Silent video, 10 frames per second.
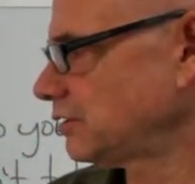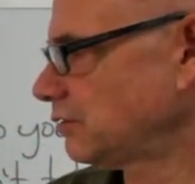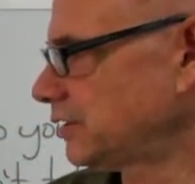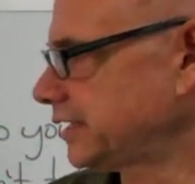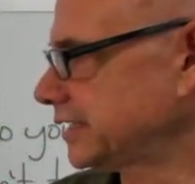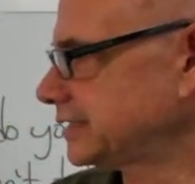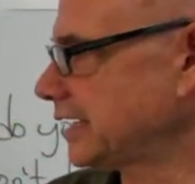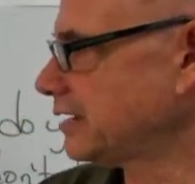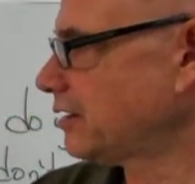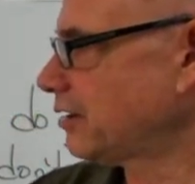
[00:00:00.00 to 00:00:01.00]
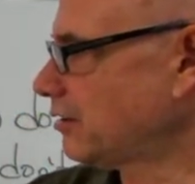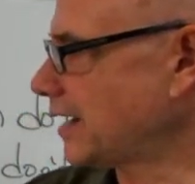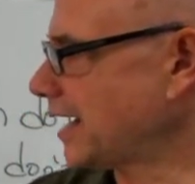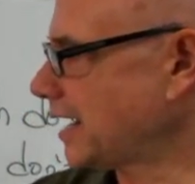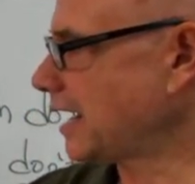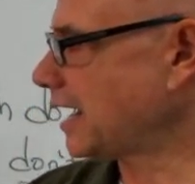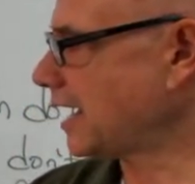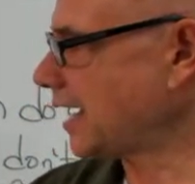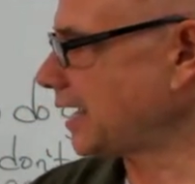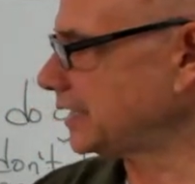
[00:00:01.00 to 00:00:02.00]
Or you could say, oh,
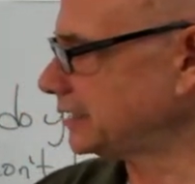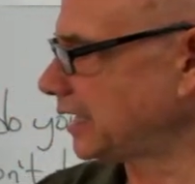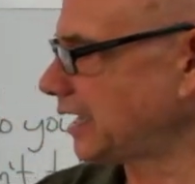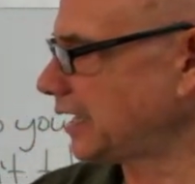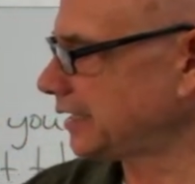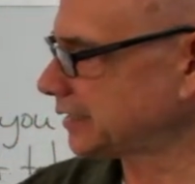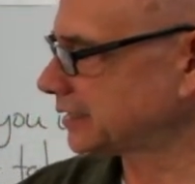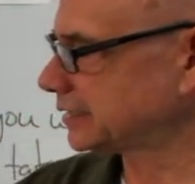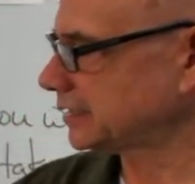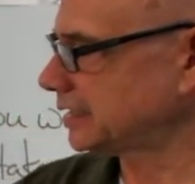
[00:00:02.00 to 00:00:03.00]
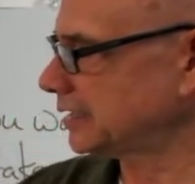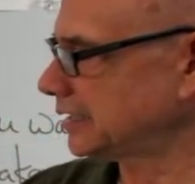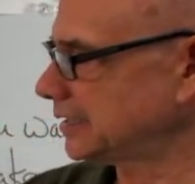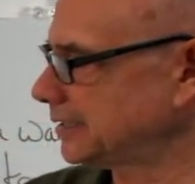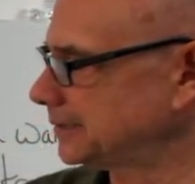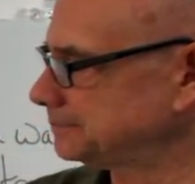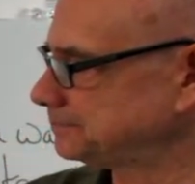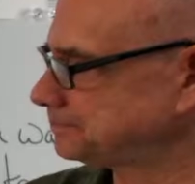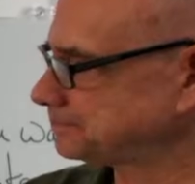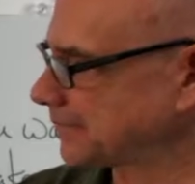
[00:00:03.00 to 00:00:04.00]
I like
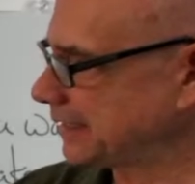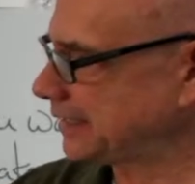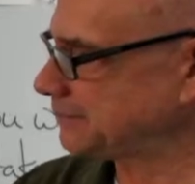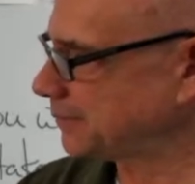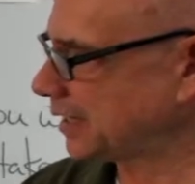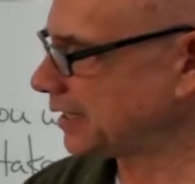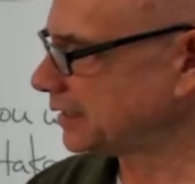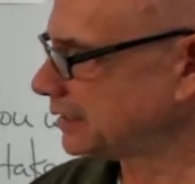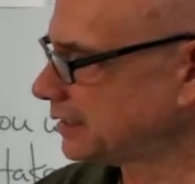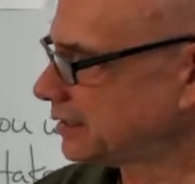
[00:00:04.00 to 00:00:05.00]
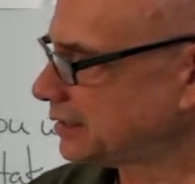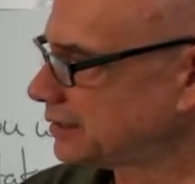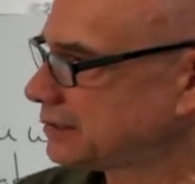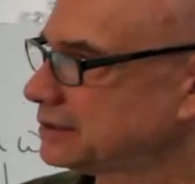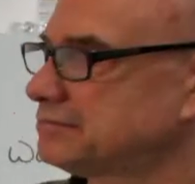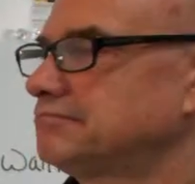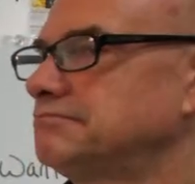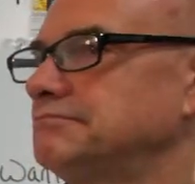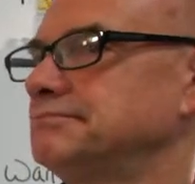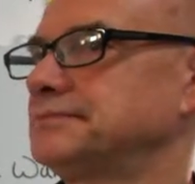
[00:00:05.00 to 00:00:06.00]
um, in my,
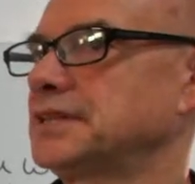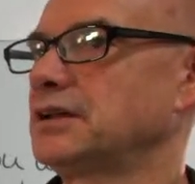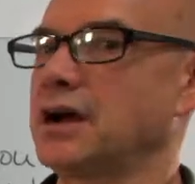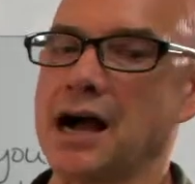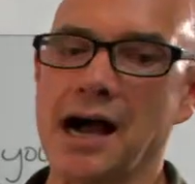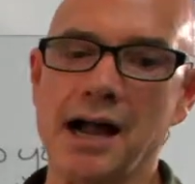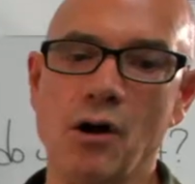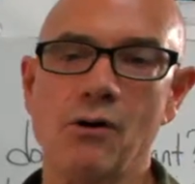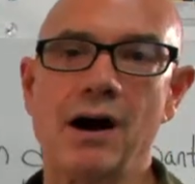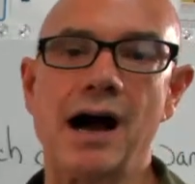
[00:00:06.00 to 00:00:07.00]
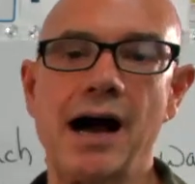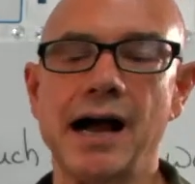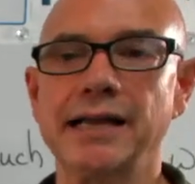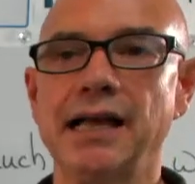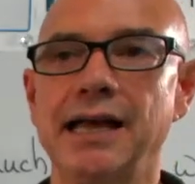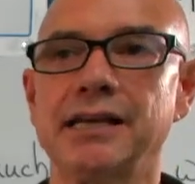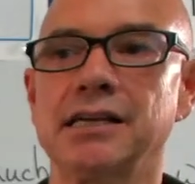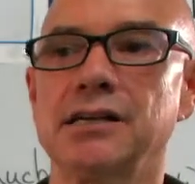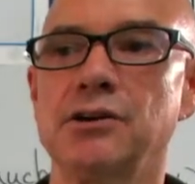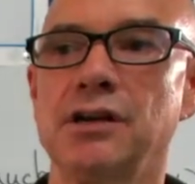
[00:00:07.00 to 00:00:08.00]
hmm, I, oh, I
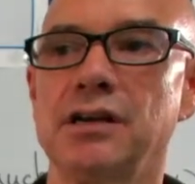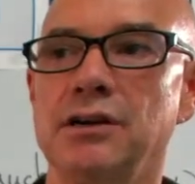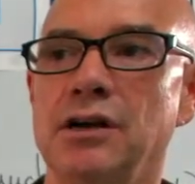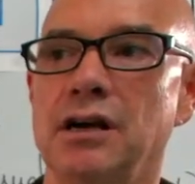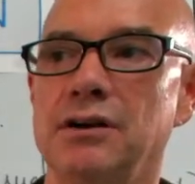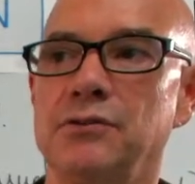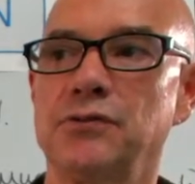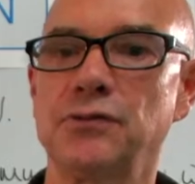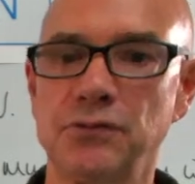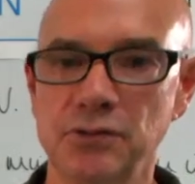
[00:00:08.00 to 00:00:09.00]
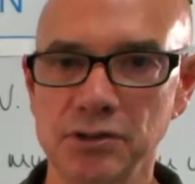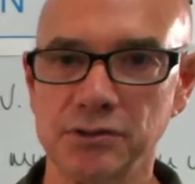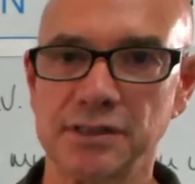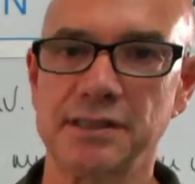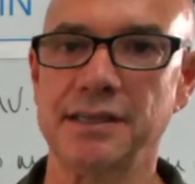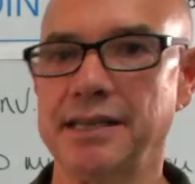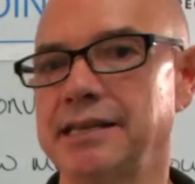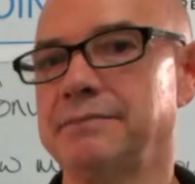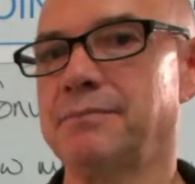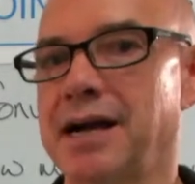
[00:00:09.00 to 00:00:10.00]
like fruit
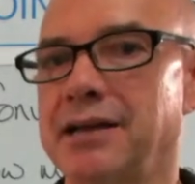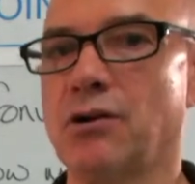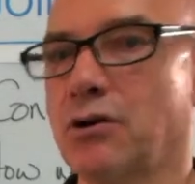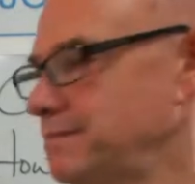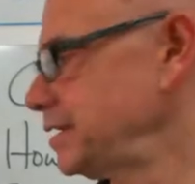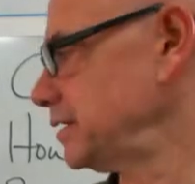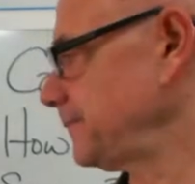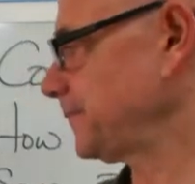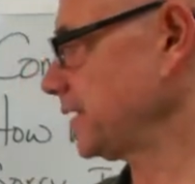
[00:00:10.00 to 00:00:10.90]
in my oatmeal.